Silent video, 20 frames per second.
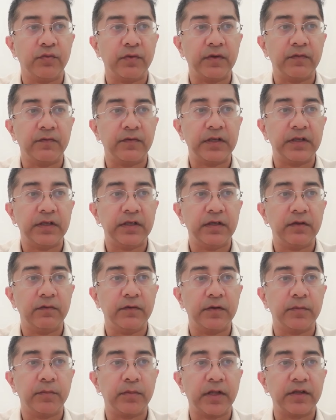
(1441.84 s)
when we deal
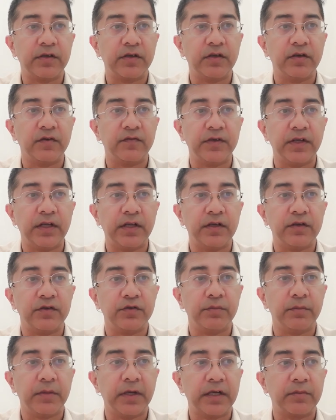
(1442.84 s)
with plenty of data to
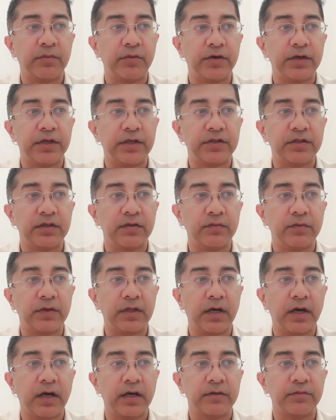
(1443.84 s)
make prediction with
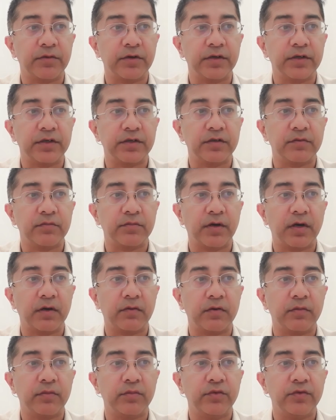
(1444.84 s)
high prediction power.
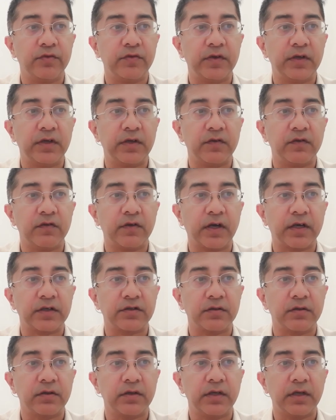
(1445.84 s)
Boosting is
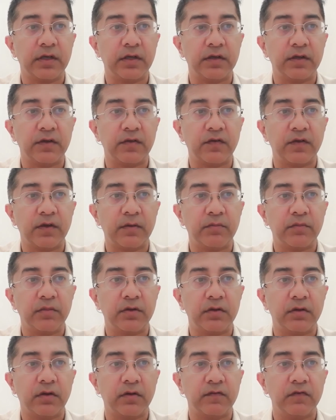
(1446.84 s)
actually an
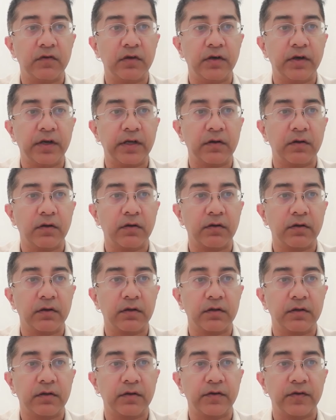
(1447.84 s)
assemble of learning
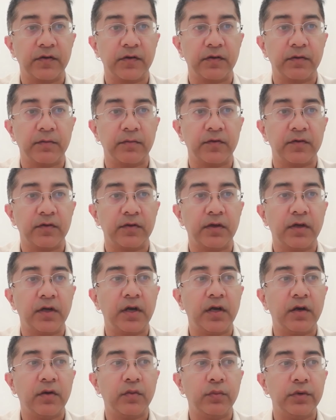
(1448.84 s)
algorithms
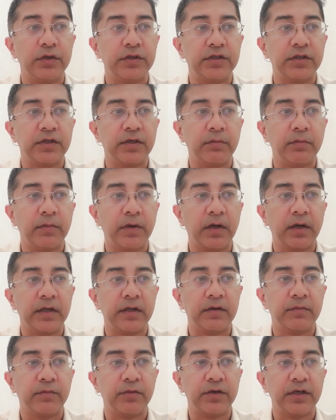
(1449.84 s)
which
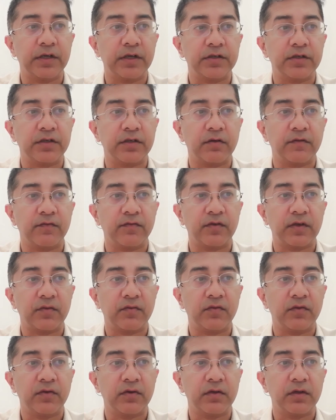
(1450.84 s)
combine prediction of
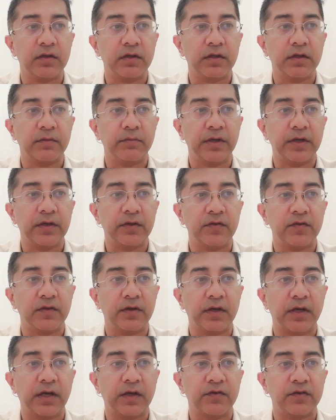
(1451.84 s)
several base
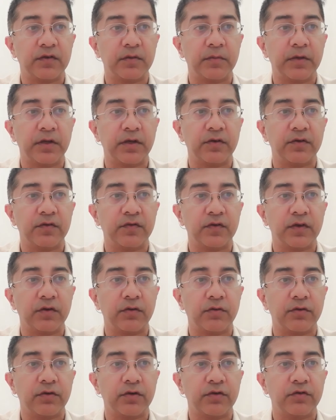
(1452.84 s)
estimators in
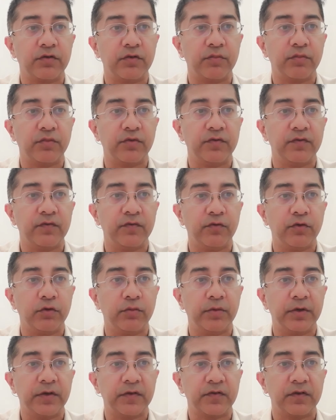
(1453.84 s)
order to improve
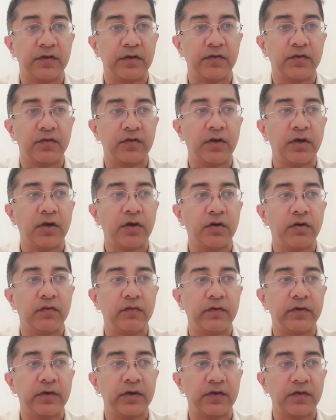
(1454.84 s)
robustness
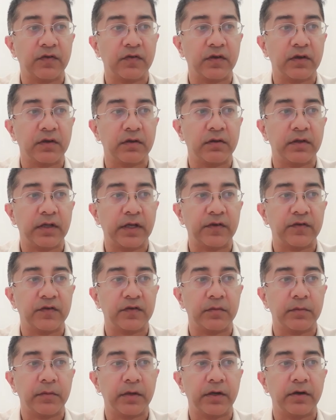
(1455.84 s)
over a single
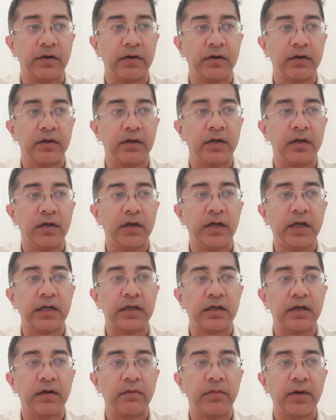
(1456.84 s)
estimator. It
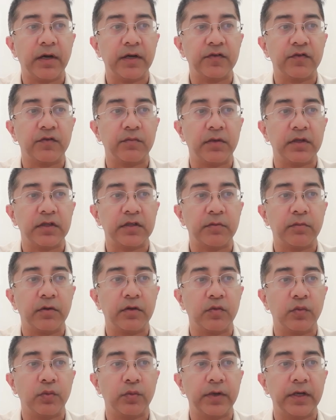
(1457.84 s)
combines
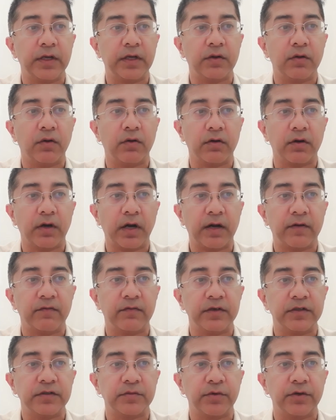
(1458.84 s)
multiple weak or
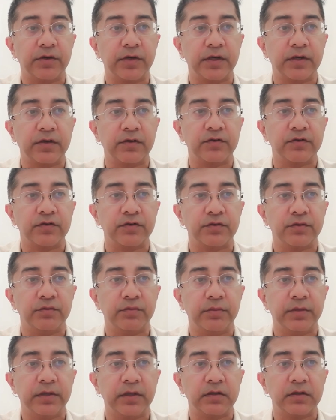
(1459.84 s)
average predictors to
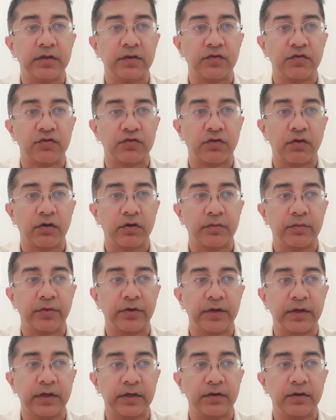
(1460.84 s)
build a strong
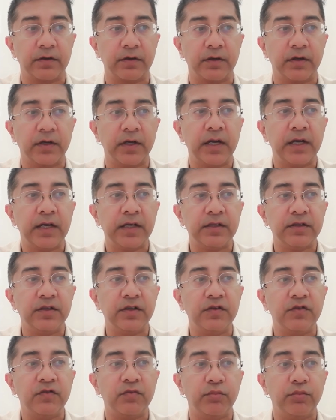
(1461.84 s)
predictor.
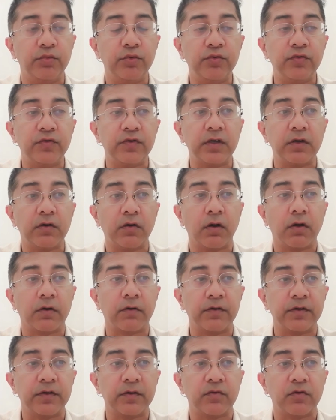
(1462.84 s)
These boosting
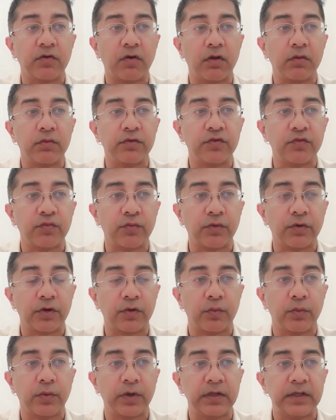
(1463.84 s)
algorithms always work
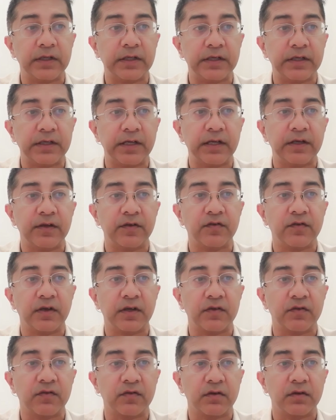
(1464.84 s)
well in data
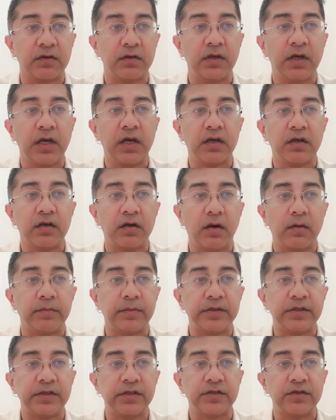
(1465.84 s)
science
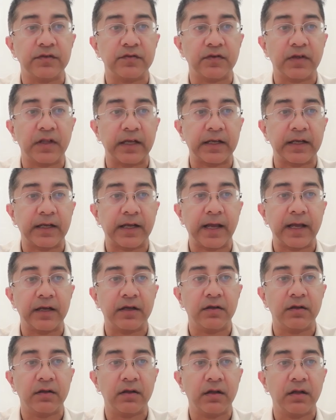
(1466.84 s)
competitions like
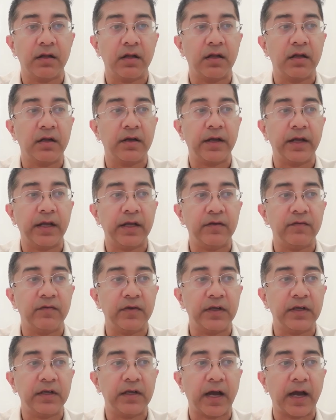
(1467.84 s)
Kaggle,
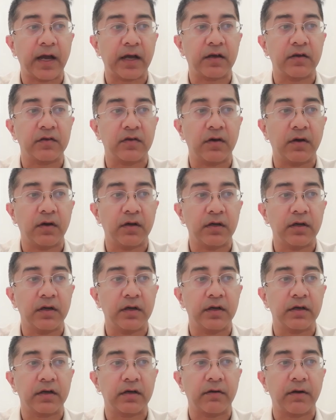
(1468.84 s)
AB Hackathon,
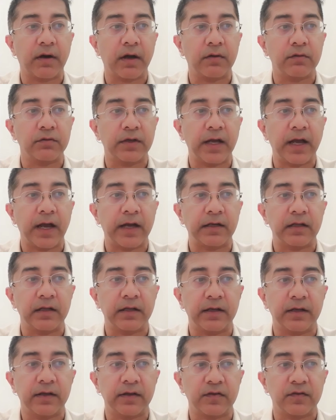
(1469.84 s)
crowd
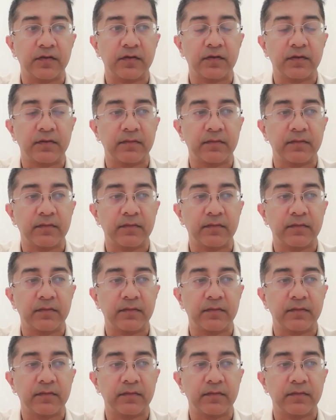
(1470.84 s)
analytics.